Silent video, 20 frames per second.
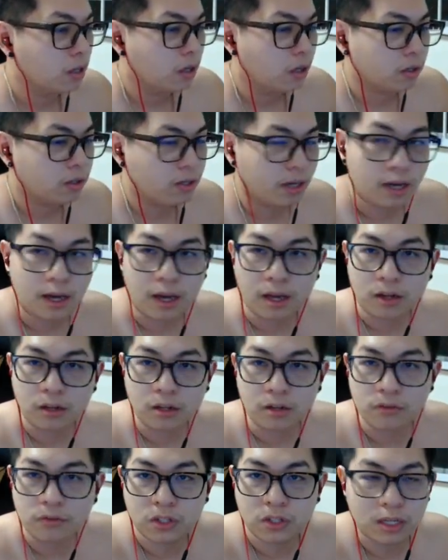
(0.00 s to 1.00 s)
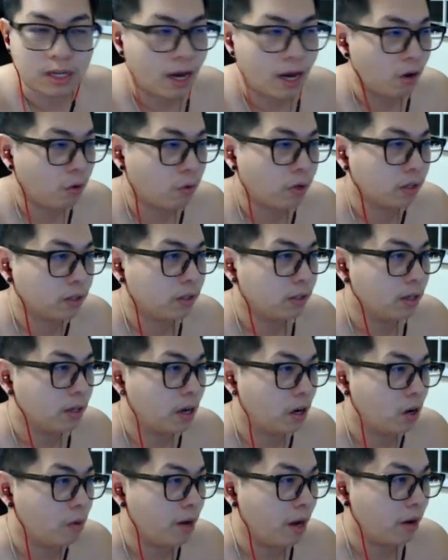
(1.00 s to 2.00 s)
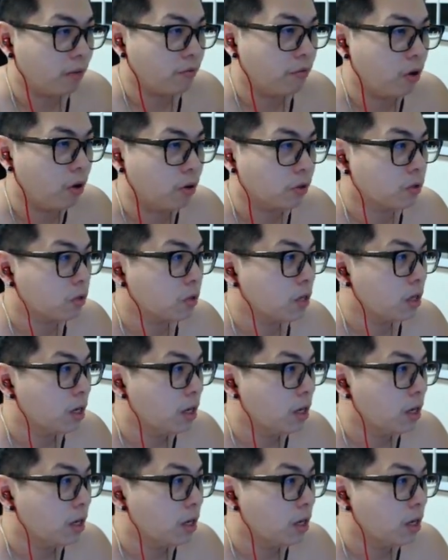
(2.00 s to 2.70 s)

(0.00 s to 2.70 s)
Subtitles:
Okay, and you've seen how quickly the care back falls.